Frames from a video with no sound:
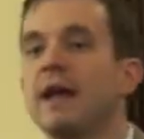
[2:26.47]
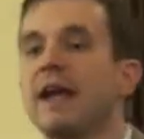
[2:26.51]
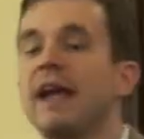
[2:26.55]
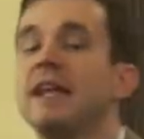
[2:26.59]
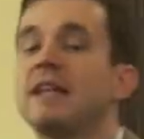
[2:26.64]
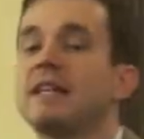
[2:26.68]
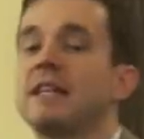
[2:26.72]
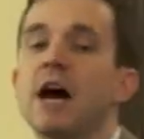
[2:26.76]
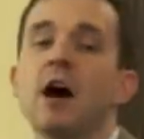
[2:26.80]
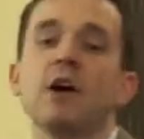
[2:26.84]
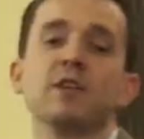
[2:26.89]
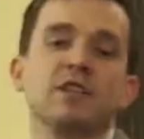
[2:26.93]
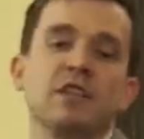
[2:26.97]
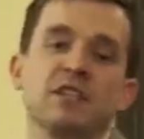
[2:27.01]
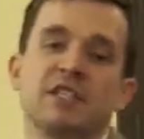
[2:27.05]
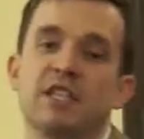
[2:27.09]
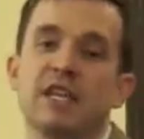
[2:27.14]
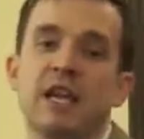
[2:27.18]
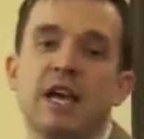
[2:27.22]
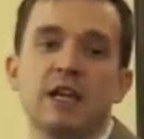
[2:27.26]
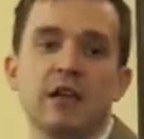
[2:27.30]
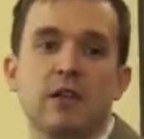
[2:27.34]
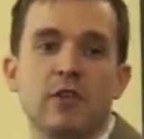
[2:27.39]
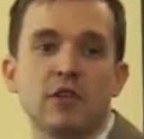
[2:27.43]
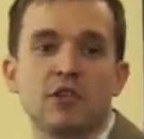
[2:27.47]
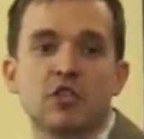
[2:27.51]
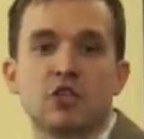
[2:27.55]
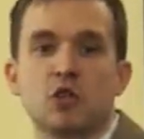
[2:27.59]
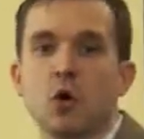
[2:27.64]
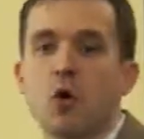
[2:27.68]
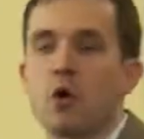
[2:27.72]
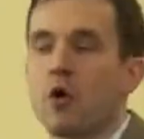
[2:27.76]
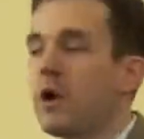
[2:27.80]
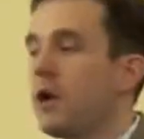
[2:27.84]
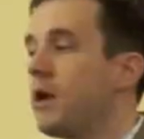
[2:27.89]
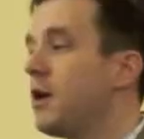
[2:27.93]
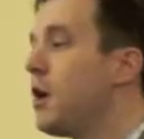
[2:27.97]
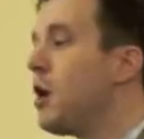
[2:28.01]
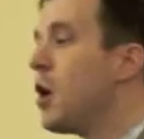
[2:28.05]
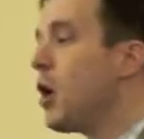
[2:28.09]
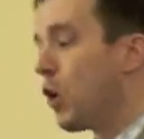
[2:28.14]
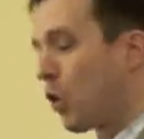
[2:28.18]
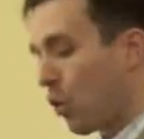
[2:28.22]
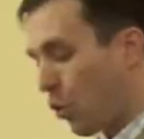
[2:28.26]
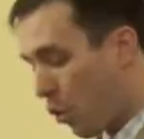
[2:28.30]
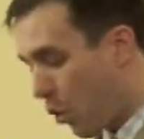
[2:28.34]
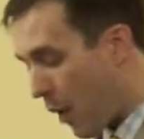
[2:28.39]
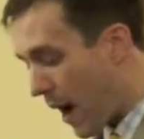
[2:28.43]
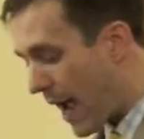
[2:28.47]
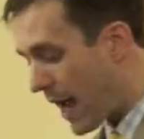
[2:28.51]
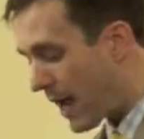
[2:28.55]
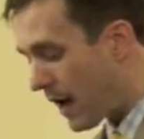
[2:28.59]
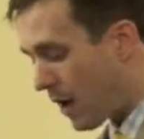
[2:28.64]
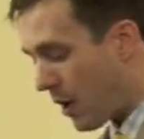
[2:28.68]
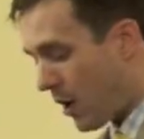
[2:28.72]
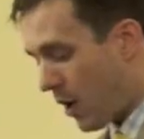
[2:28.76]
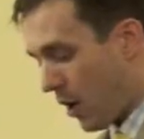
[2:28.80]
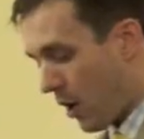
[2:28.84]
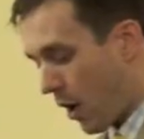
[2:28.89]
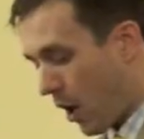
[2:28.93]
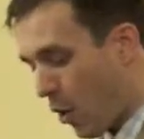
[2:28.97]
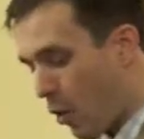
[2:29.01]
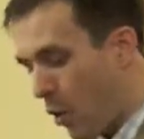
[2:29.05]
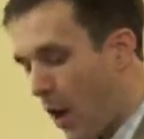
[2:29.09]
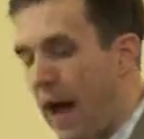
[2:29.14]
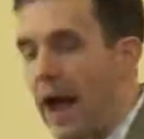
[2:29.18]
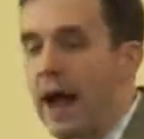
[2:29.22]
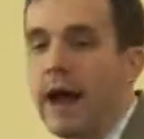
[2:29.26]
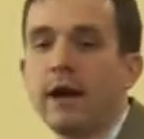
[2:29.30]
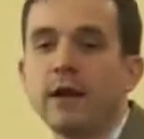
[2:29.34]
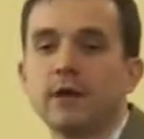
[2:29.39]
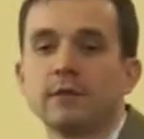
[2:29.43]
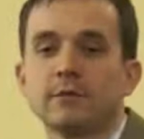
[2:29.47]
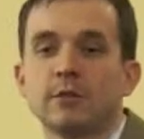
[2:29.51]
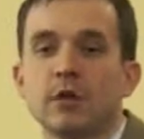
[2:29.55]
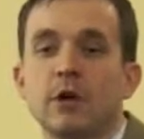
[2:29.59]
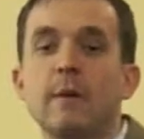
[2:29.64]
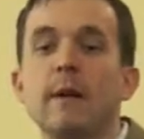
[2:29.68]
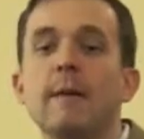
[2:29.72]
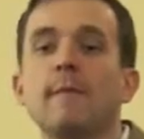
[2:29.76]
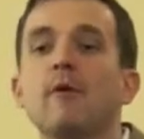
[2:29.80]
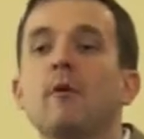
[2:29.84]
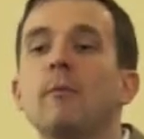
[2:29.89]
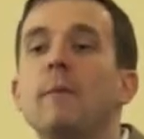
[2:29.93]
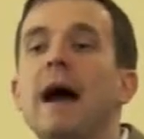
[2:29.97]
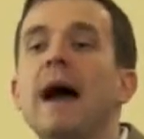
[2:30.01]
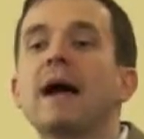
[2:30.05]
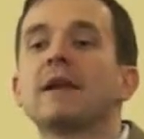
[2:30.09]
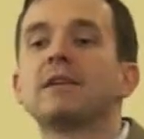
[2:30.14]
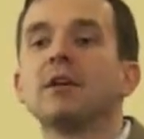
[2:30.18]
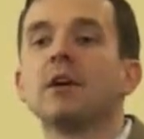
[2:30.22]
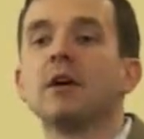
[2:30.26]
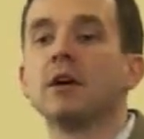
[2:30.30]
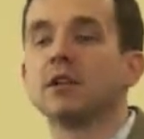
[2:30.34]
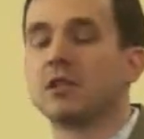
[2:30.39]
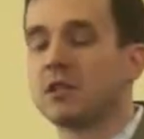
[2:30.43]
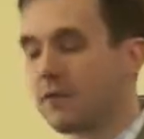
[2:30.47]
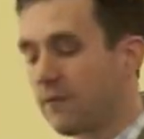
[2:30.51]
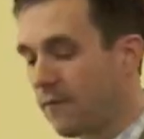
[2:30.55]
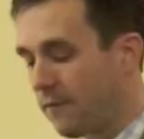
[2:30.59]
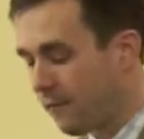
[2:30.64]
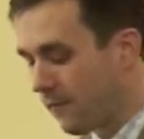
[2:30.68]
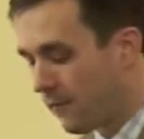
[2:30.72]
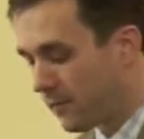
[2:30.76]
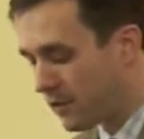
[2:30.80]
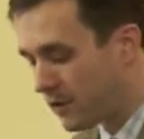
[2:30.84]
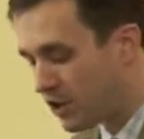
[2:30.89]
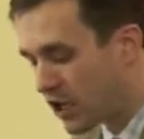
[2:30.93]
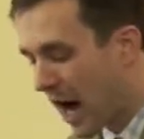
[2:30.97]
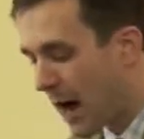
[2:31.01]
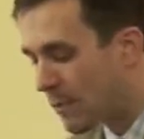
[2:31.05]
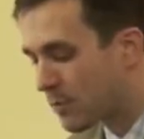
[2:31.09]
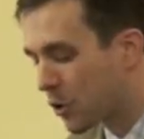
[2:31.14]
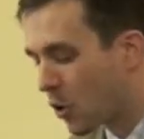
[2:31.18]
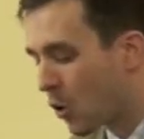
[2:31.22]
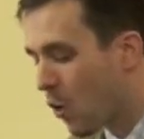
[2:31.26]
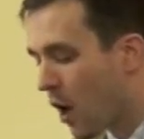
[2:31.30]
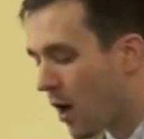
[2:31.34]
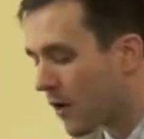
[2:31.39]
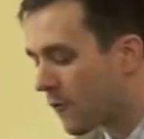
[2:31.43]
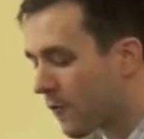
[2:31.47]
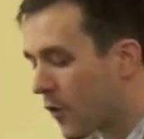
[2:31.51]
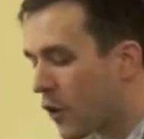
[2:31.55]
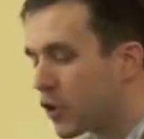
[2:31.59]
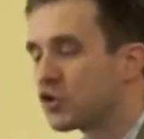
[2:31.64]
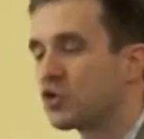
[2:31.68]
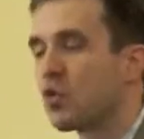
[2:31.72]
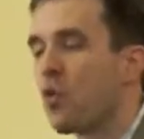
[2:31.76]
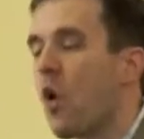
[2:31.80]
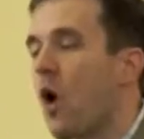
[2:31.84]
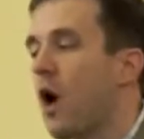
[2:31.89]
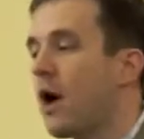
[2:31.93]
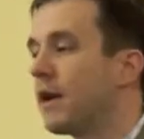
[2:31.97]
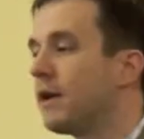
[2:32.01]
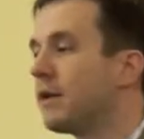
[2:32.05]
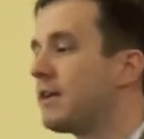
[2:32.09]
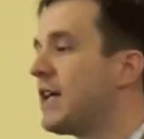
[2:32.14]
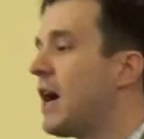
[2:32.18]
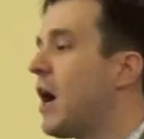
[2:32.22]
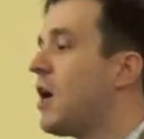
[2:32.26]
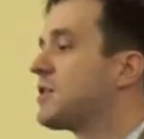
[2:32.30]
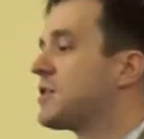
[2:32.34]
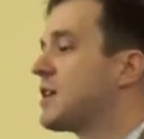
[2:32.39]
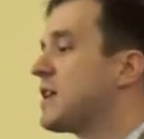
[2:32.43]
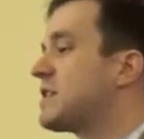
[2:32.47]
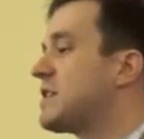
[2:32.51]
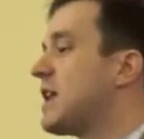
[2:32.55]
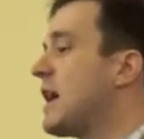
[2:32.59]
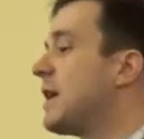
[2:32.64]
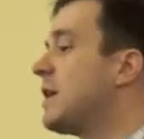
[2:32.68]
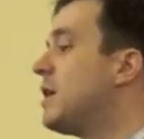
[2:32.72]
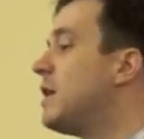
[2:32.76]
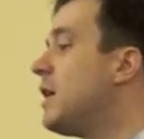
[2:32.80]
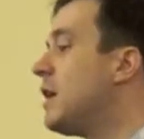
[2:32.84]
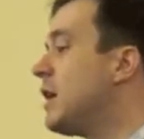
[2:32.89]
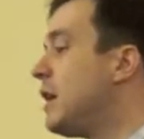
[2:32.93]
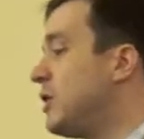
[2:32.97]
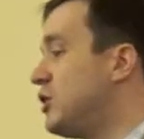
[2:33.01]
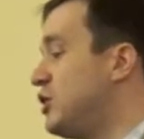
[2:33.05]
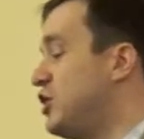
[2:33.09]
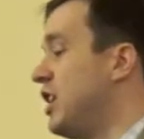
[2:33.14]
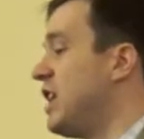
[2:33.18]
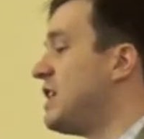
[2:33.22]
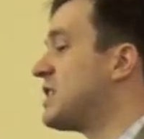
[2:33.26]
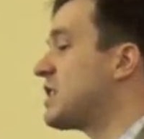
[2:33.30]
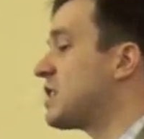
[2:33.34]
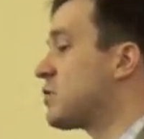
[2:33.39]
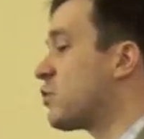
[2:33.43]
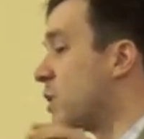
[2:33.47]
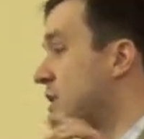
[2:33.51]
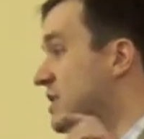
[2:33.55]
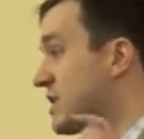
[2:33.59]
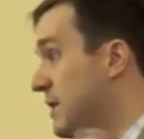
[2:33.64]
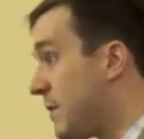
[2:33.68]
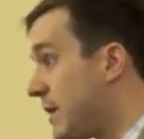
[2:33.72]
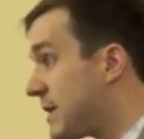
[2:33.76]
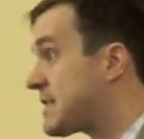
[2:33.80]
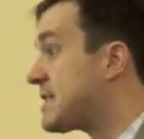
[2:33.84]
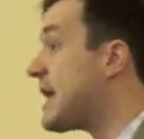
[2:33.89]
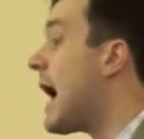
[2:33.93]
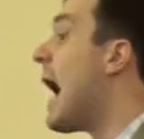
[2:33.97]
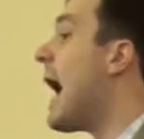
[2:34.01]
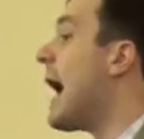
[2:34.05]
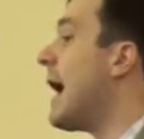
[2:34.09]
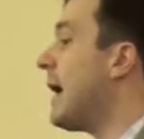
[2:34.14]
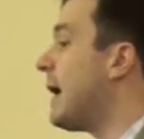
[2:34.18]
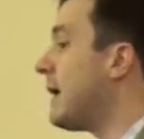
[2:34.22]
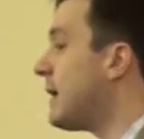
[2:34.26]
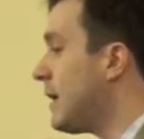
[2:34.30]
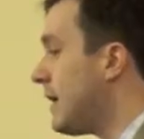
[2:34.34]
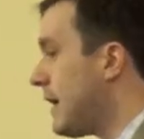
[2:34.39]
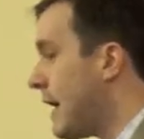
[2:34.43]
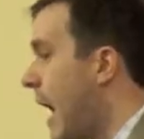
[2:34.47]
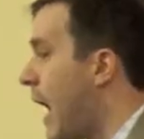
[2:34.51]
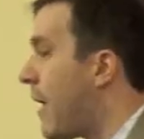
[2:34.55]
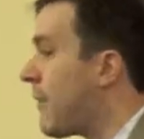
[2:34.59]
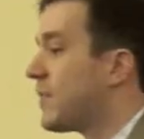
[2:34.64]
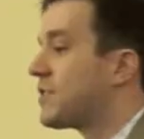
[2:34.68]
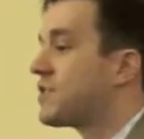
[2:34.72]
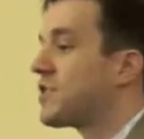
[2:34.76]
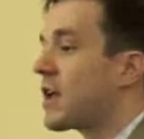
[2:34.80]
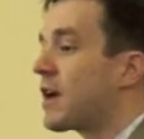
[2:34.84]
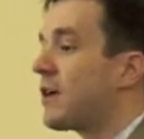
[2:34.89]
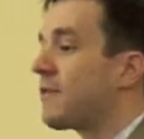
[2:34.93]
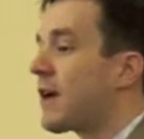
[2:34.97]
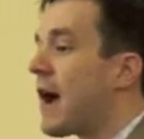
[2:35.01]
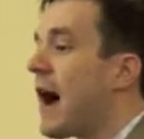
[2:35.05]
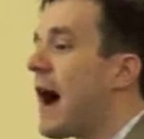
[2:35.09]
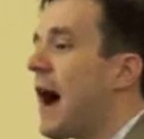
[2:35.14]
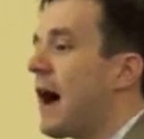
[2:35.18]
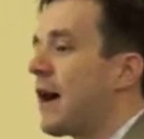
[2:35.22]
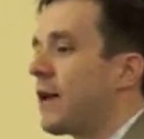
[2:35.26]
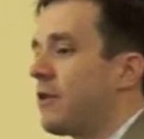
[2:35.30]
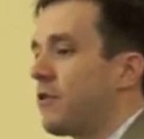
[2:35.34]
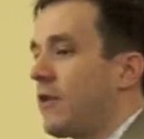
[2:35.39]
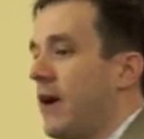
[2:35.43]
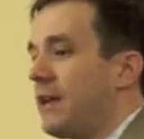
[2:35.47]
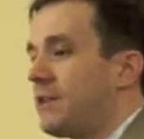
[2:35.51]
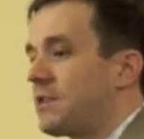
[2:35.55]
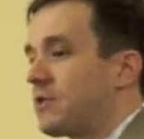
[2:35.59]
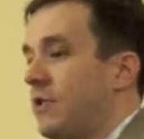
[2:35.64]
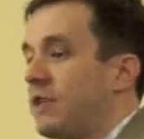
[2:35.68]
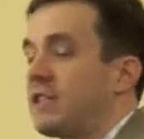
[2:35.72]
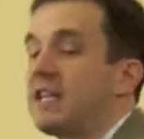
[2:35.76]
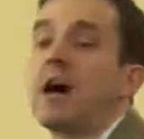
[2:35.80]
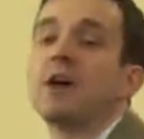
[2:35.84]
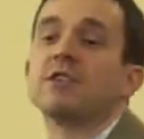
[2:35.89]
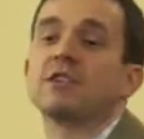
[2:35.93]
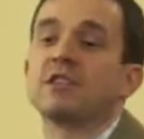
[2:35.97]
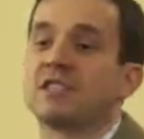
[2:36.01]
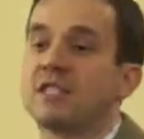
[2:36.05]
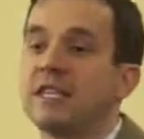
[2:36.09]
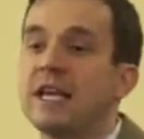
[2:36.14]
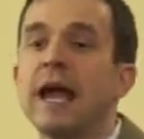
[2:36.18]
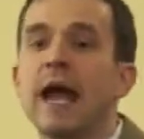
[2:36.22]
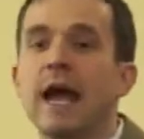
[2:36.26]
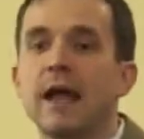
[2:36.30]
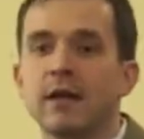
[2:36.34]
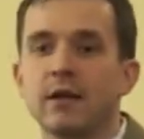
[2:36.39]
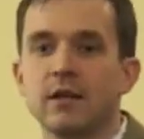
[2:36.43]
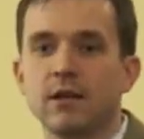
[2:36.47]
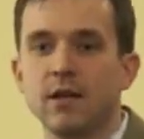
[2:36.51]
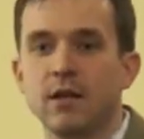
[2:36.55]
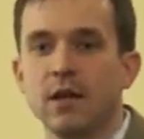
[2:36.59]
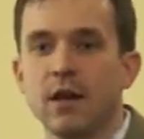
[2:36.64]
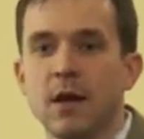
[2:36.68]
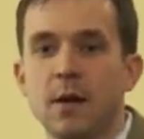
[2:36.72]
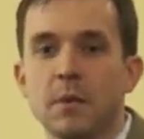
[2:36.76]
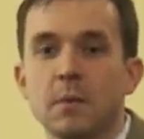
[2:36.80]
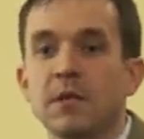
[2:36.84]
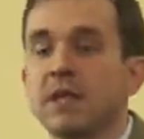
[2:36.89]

He tells us the end of the story right away. Remember back to chapter 1, verse 1. It tells us that Jesus was the Messiah and the Son of God. Right? So he tells us the end.